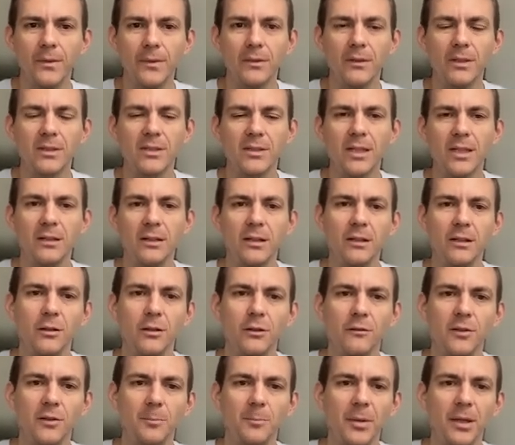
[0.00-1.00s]
the sending
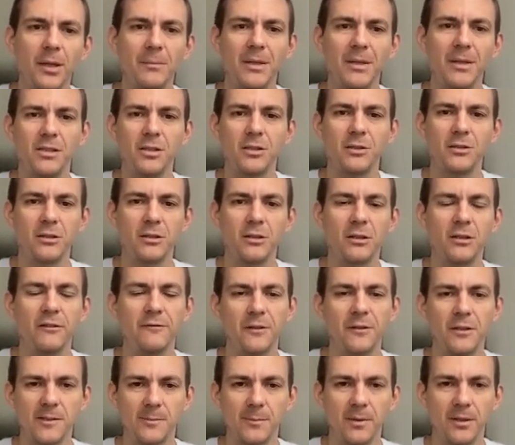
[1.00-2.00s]
of the ping message in the
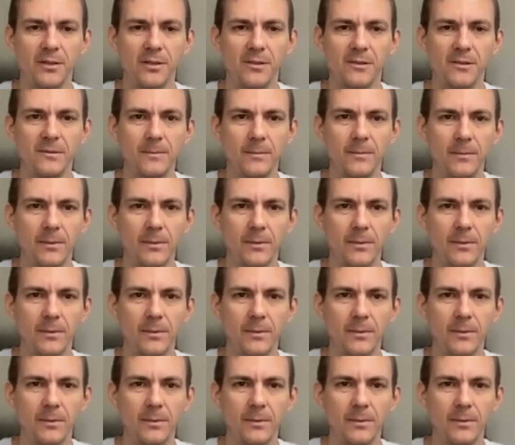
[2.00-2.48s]
first place.